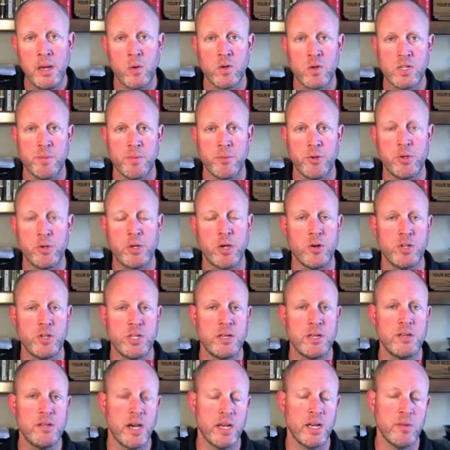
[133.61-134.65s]
or some other coach
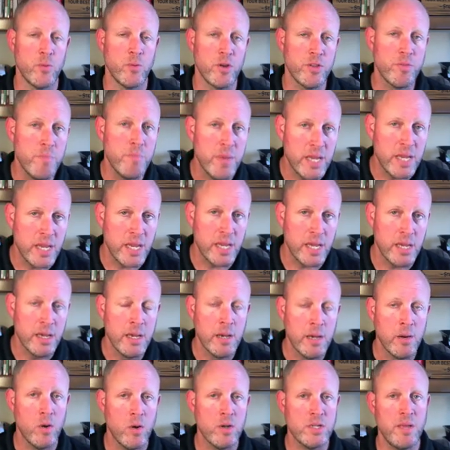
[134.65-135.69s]
had done with me,
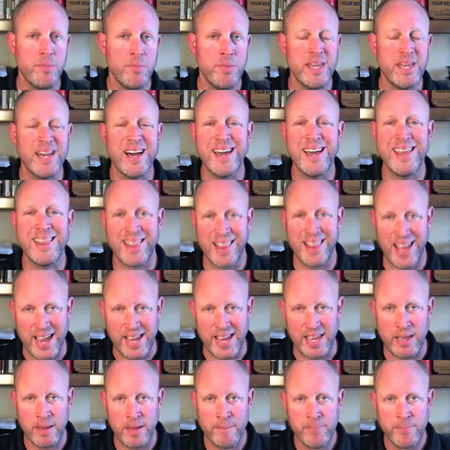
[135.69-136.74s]
or something I
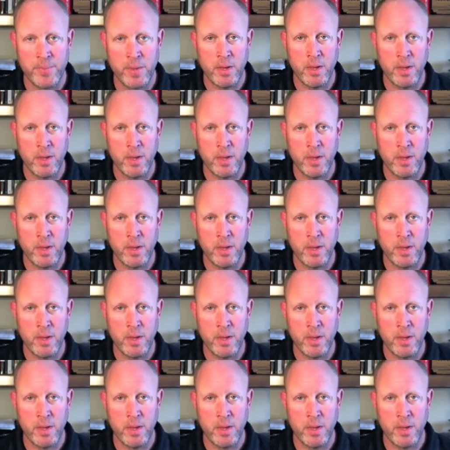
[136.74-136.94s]
like.